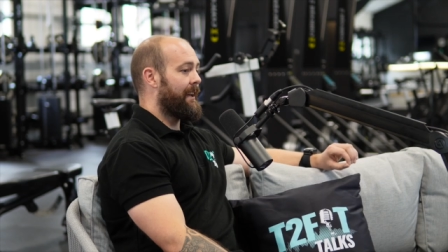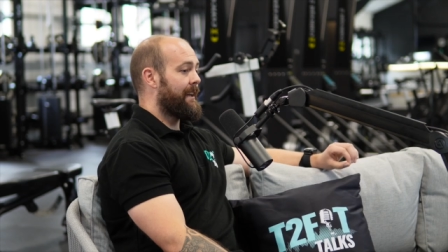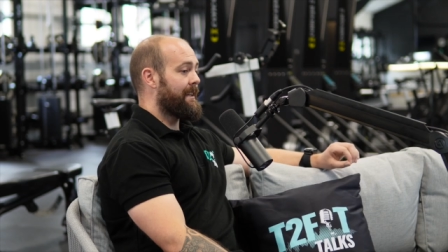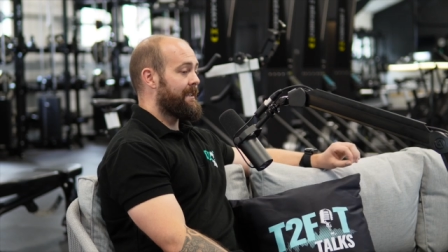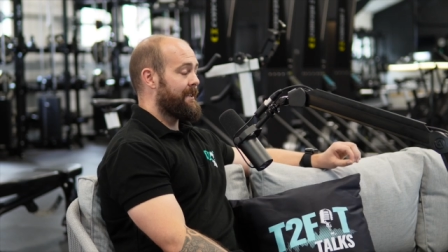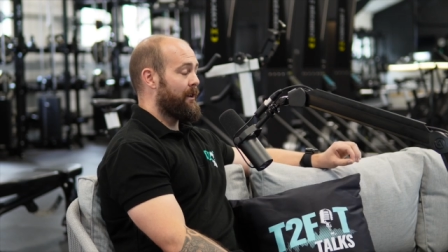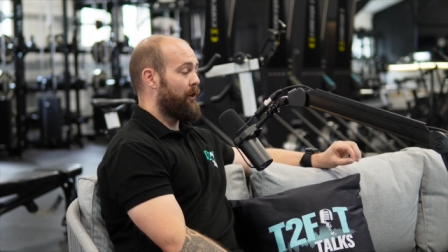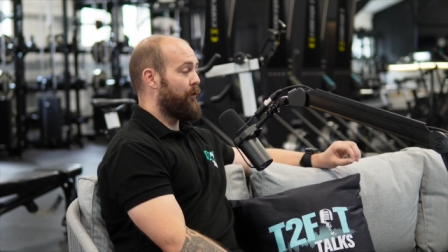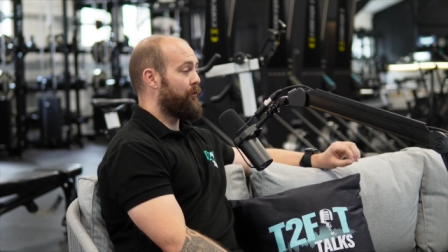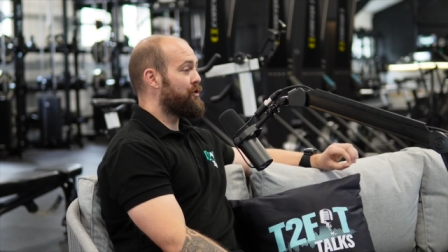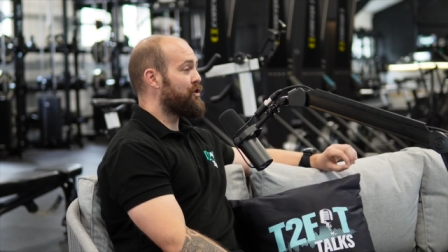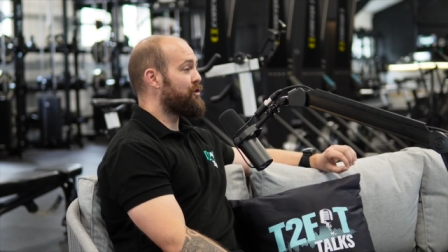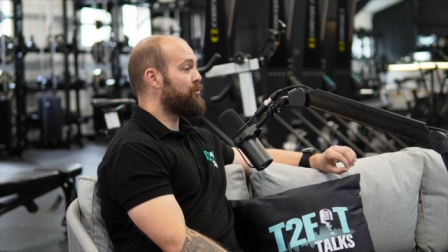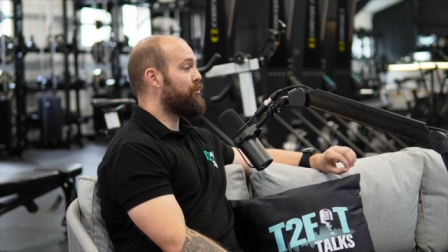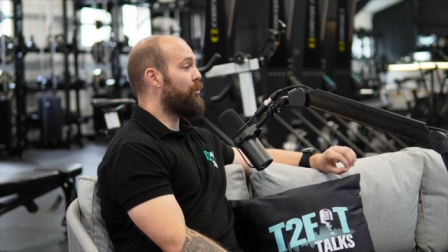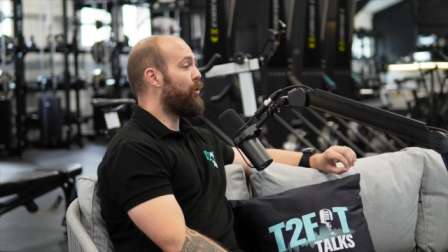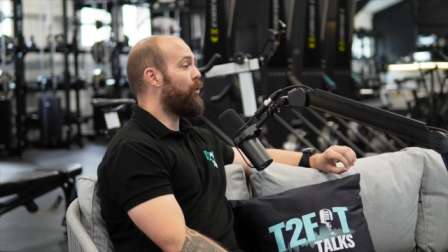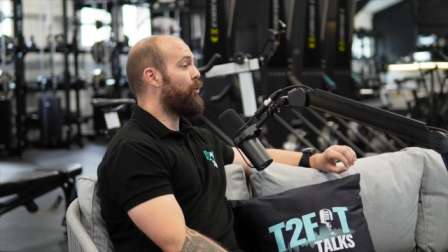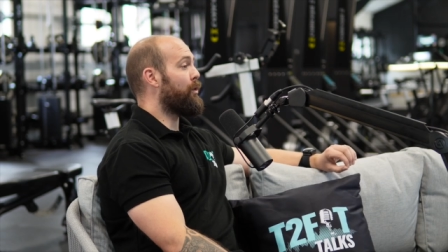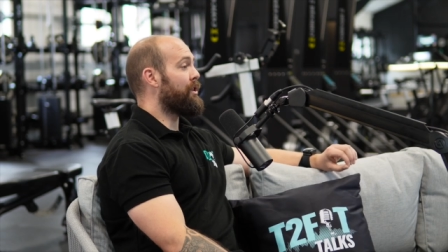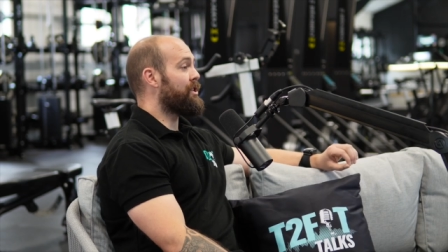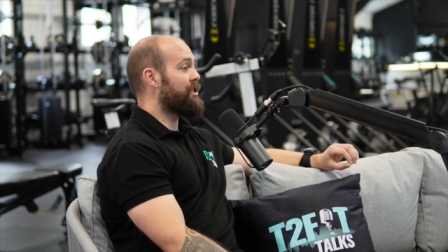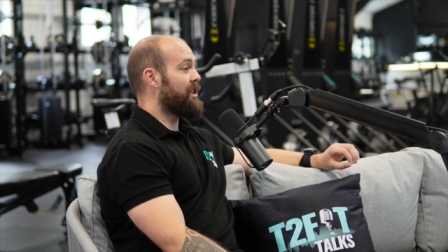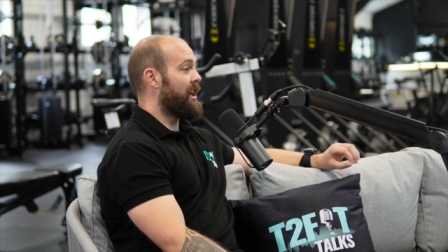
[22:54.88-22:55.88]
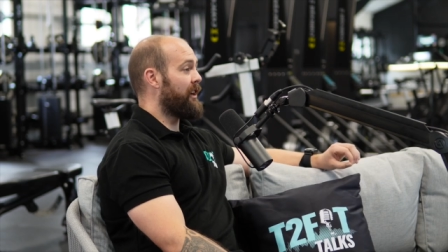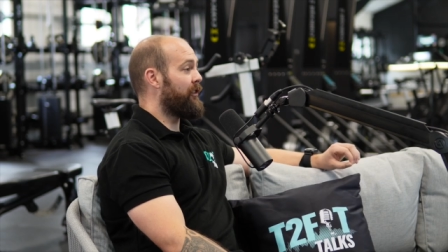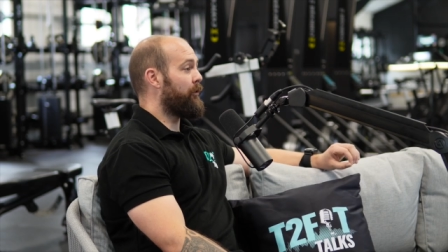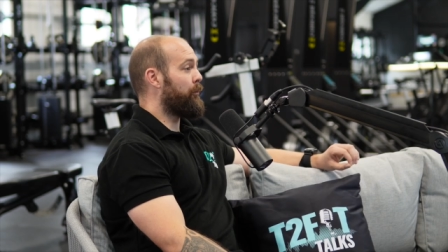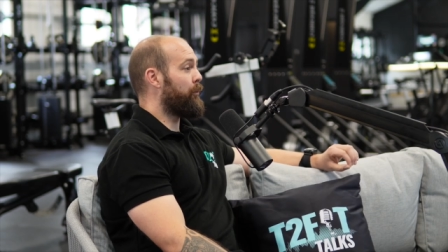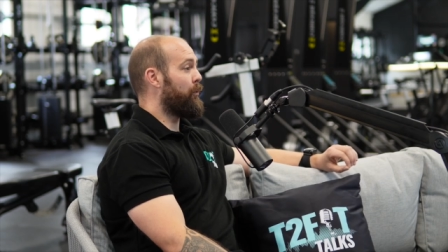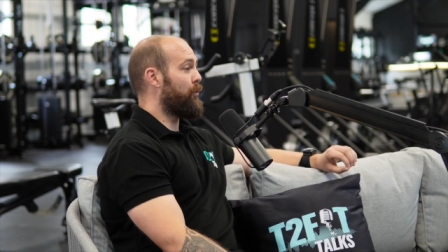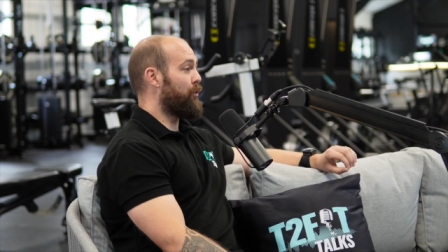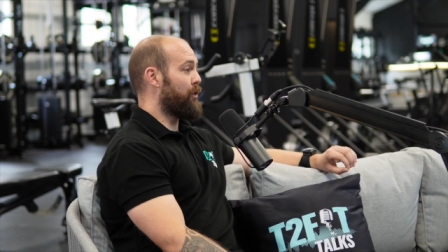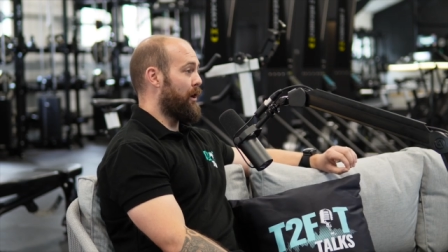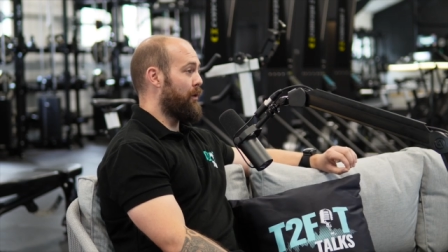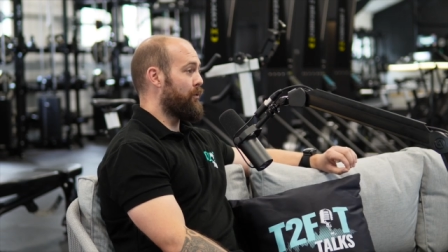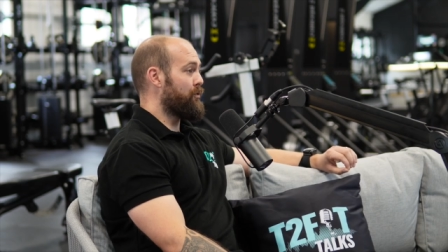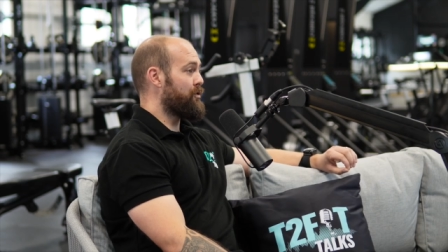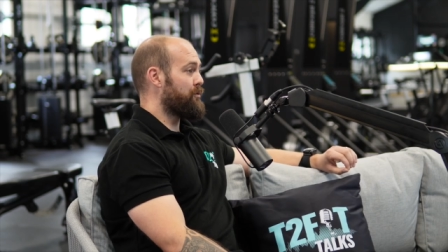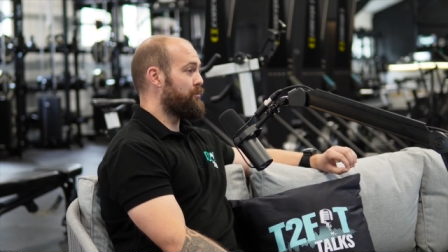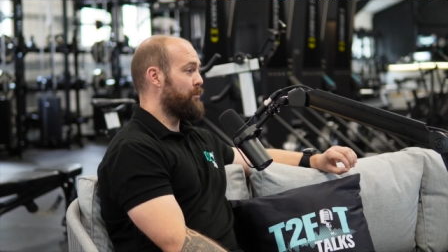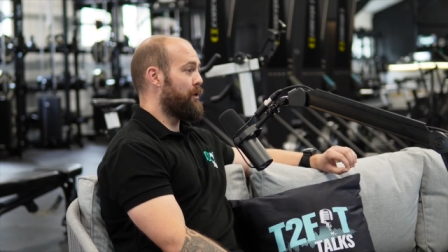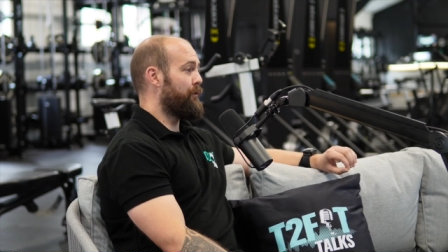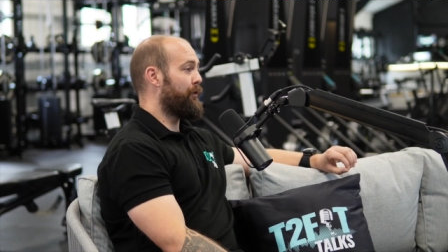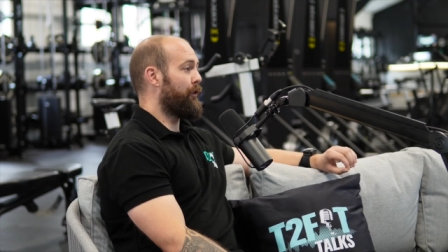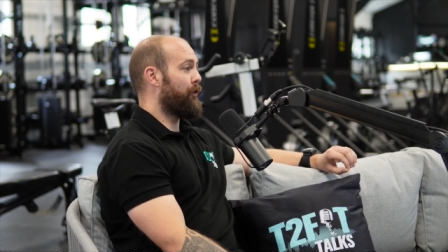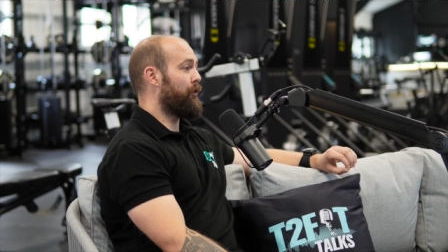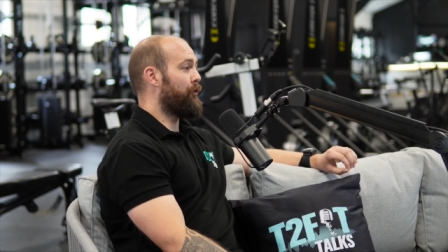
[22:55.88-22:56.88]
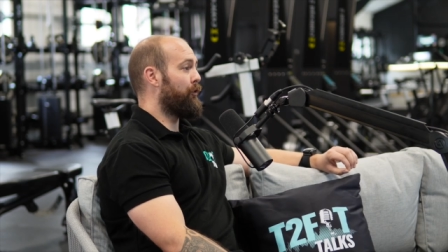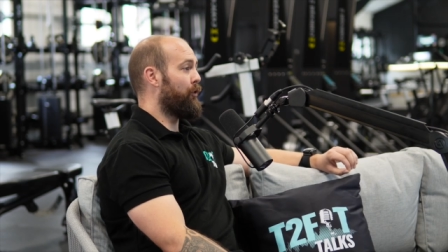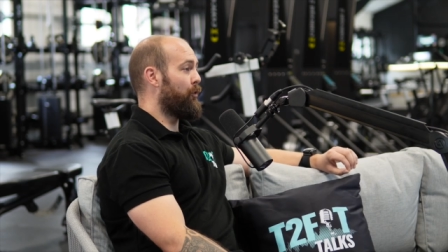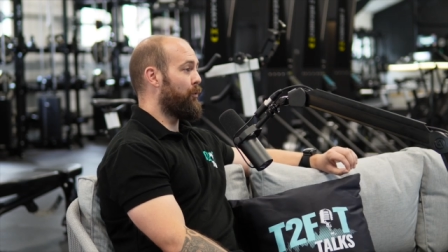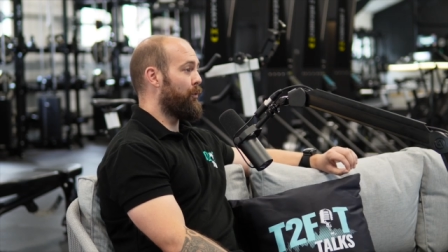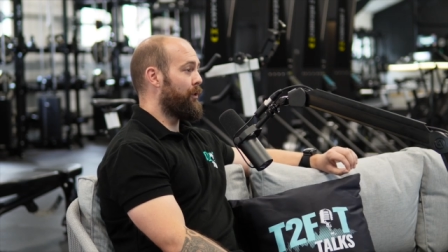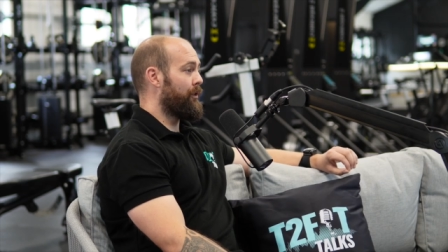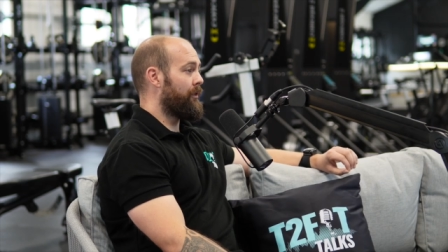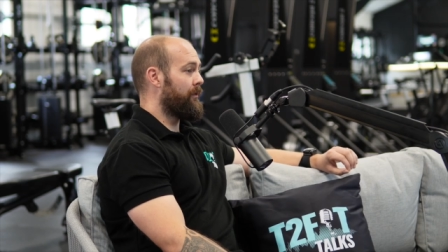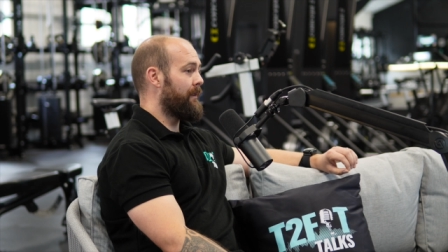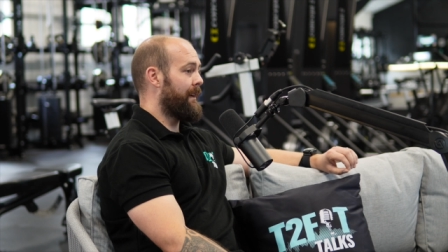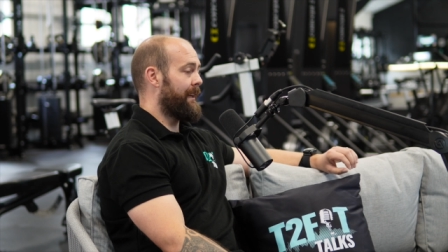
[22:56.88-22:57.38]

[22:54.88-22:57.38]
yourself small, achievable goals moving forward.